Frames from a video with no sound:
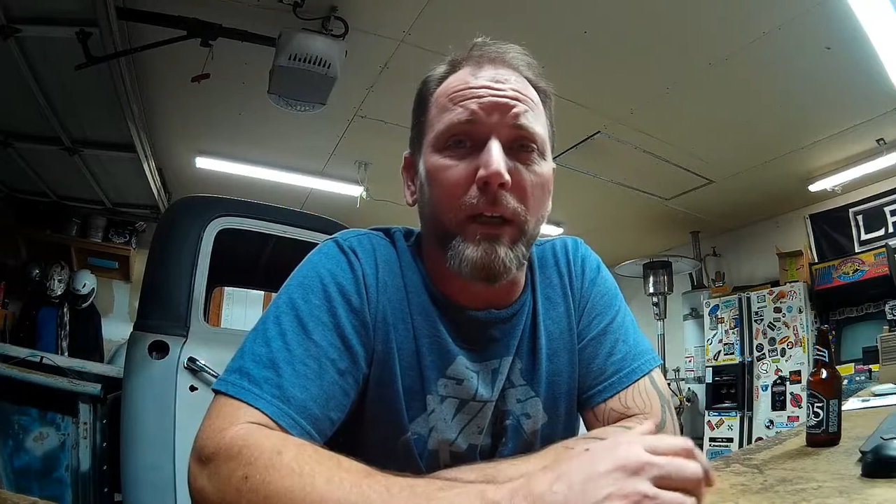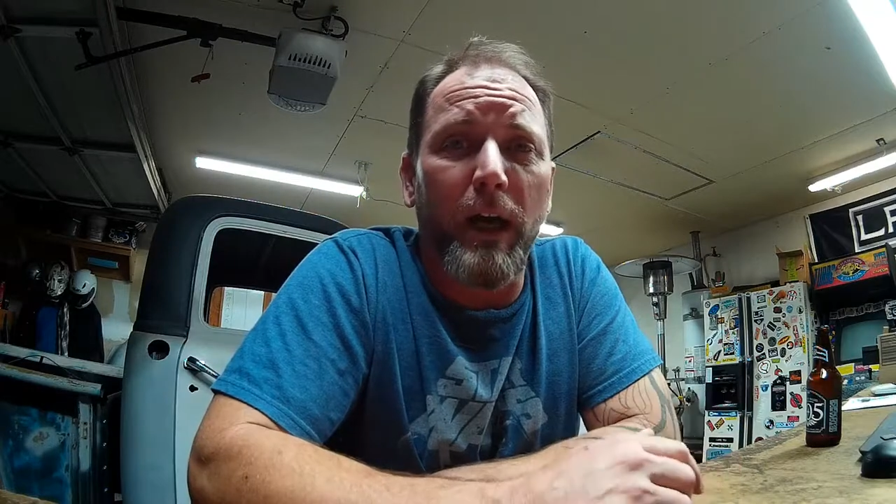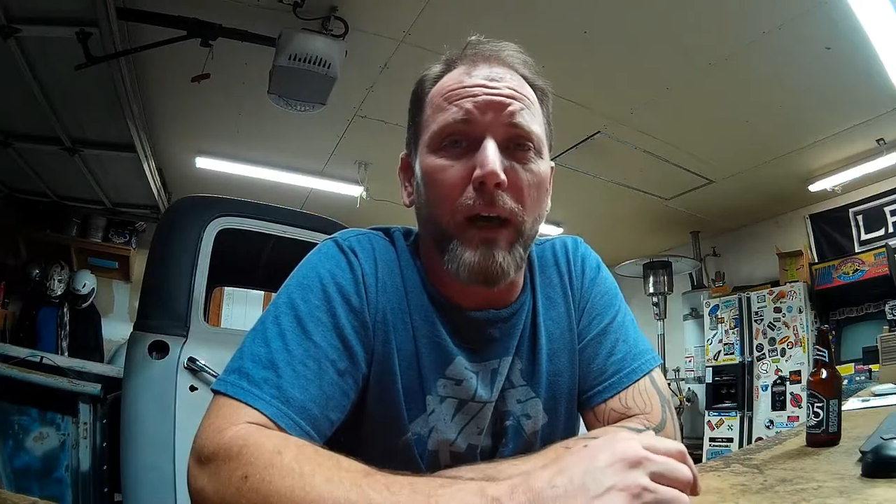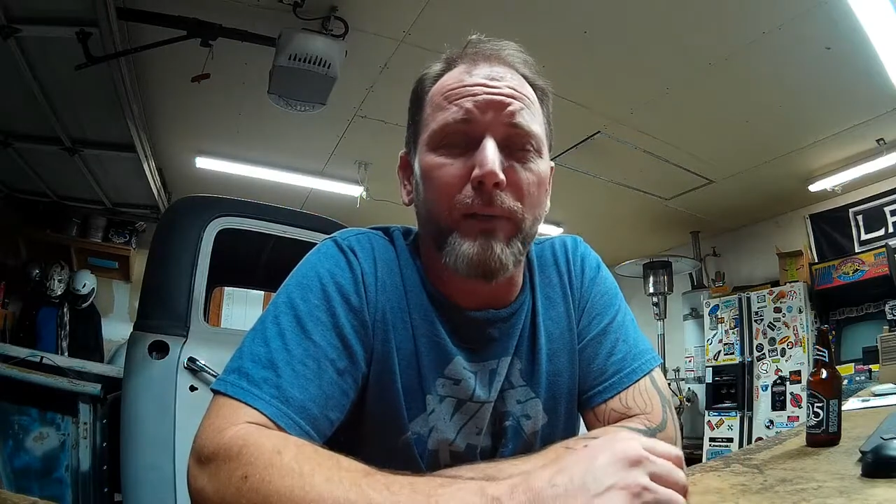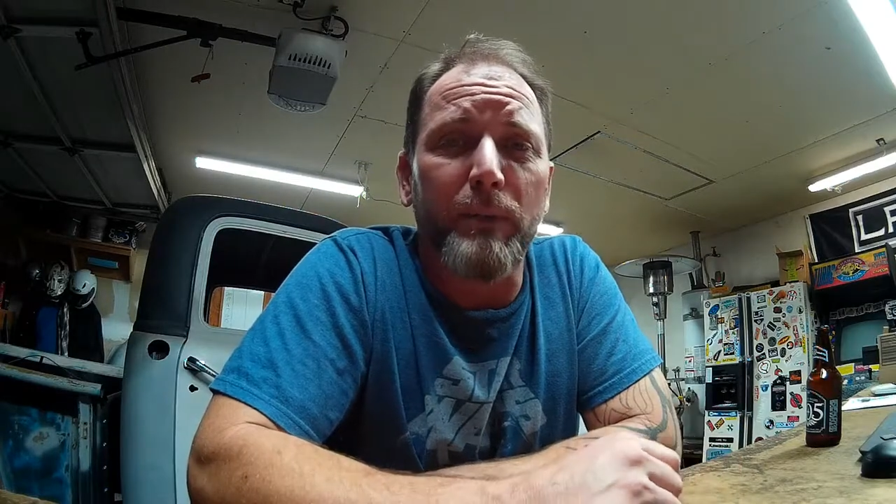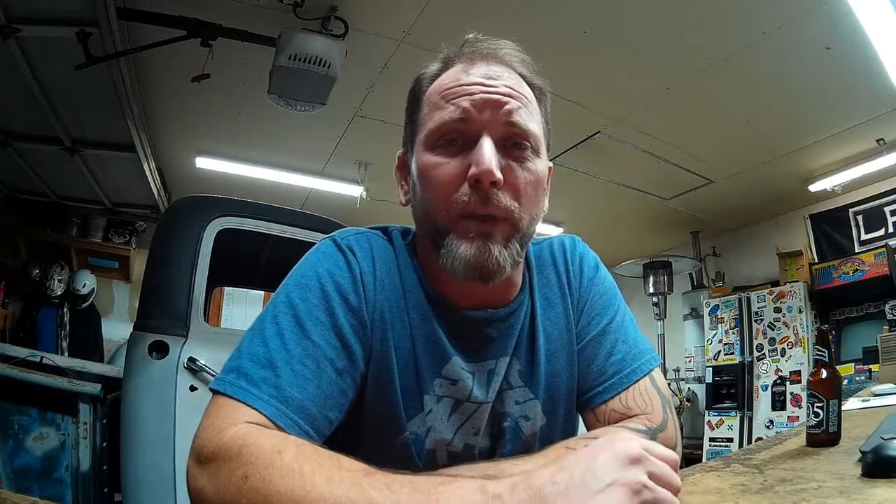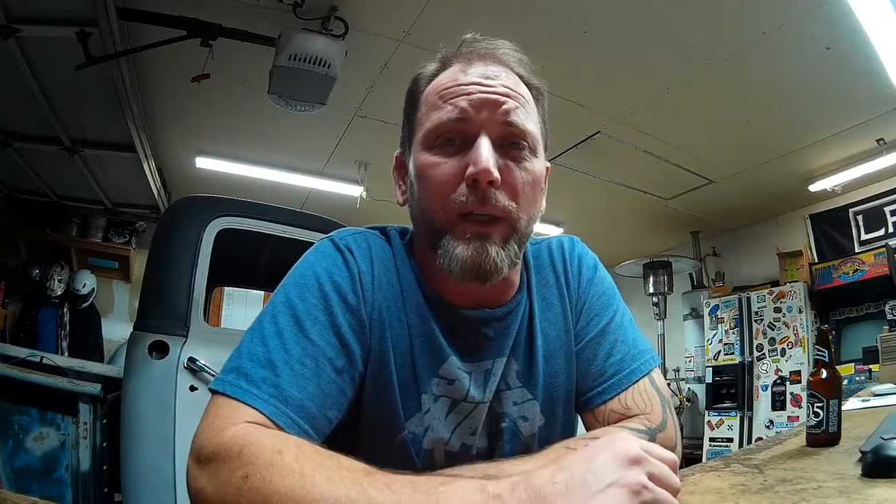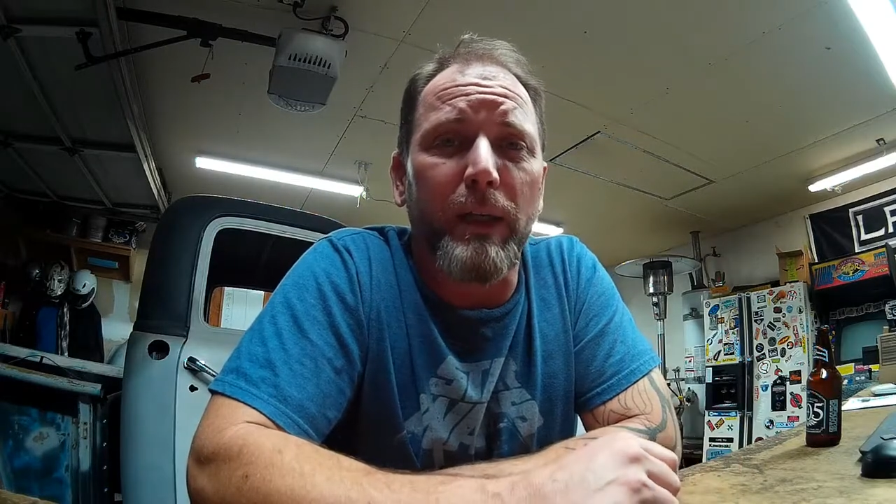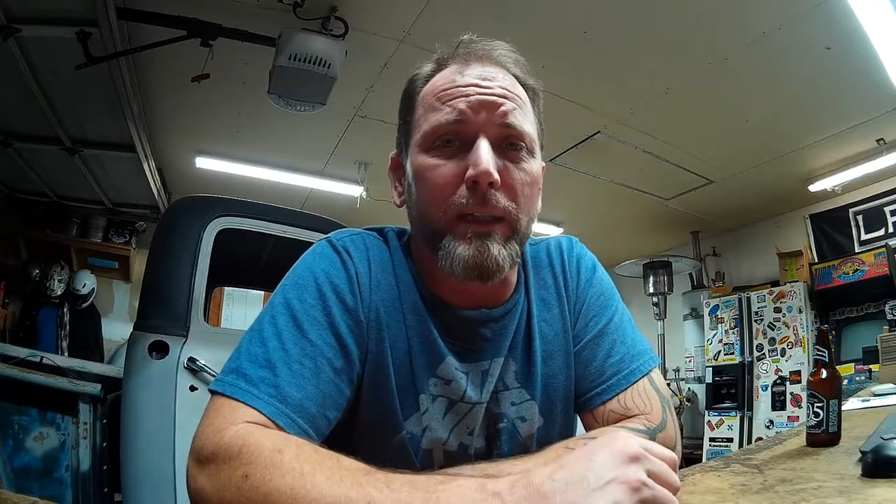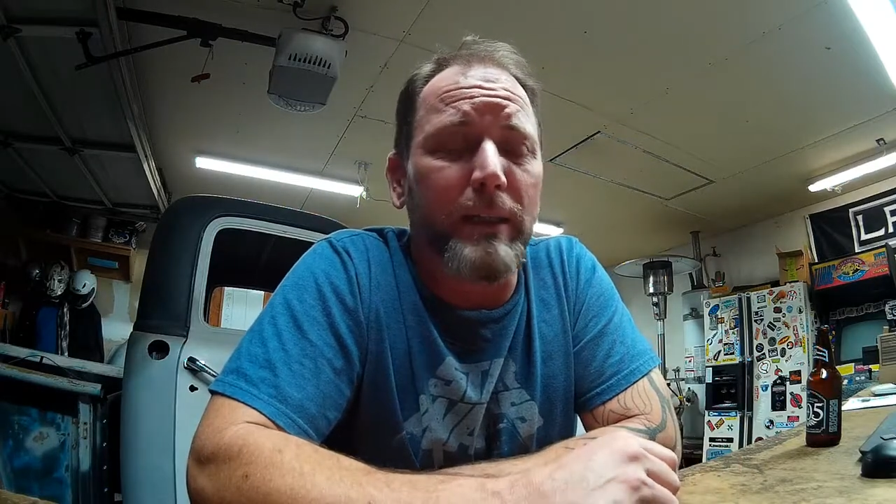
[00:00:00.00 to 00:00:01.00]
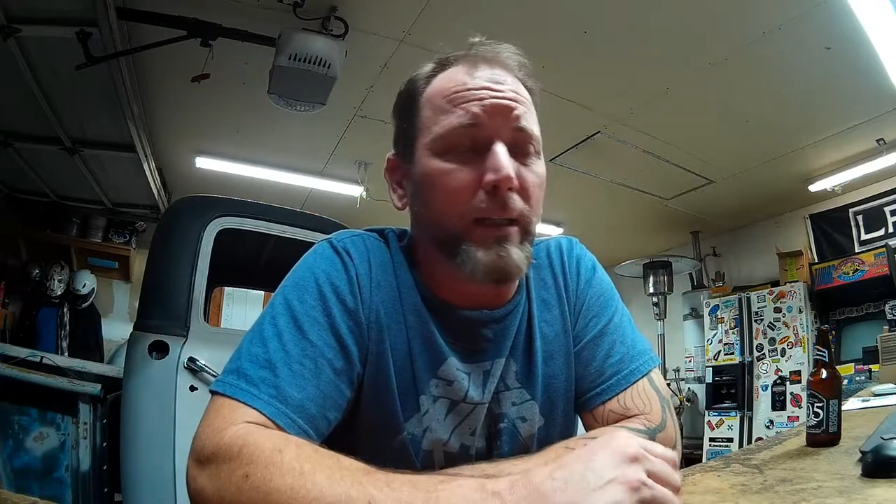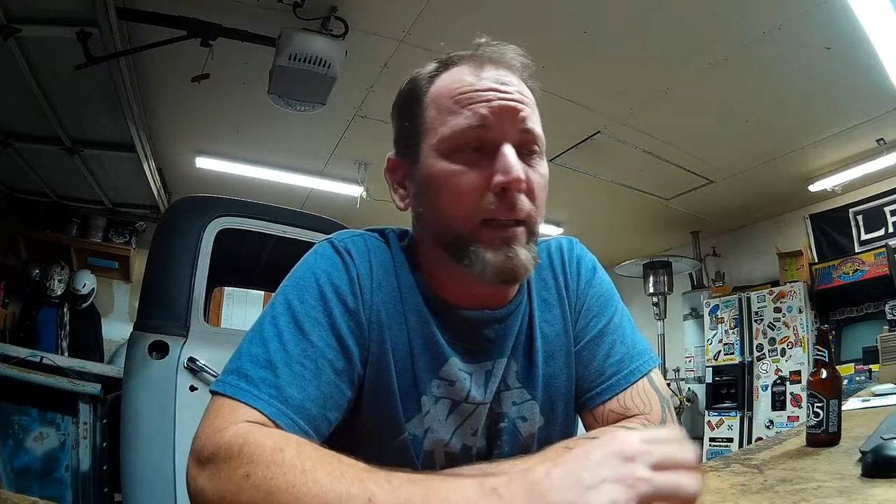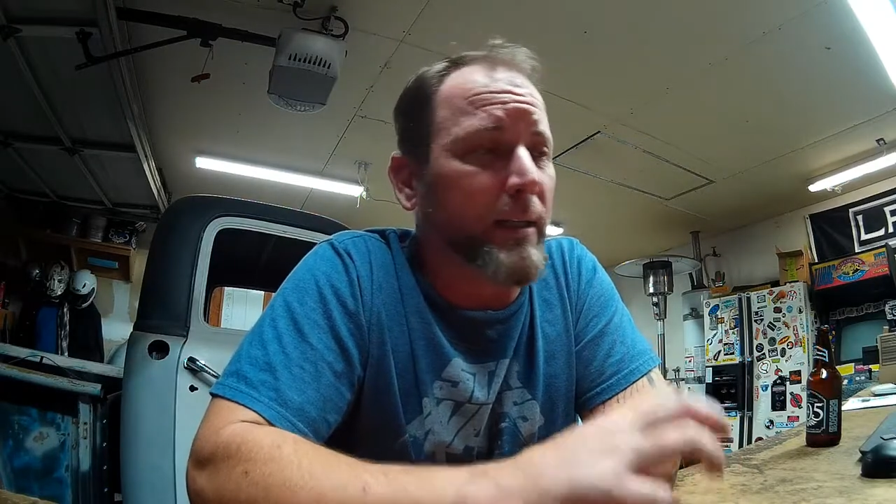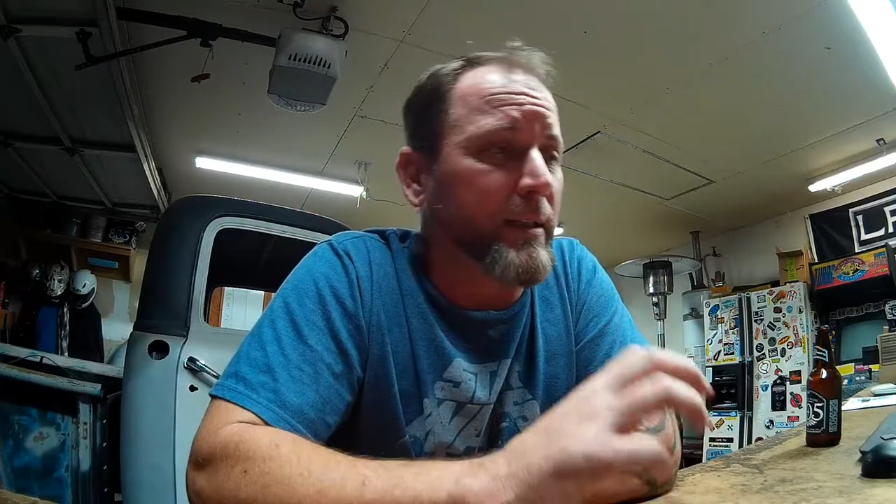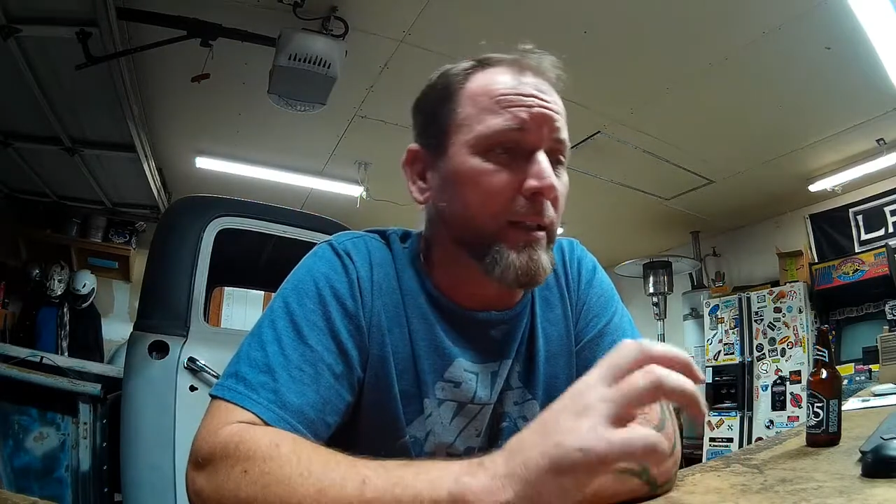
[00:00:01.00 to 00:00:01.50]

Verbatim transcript: coffee book, it's a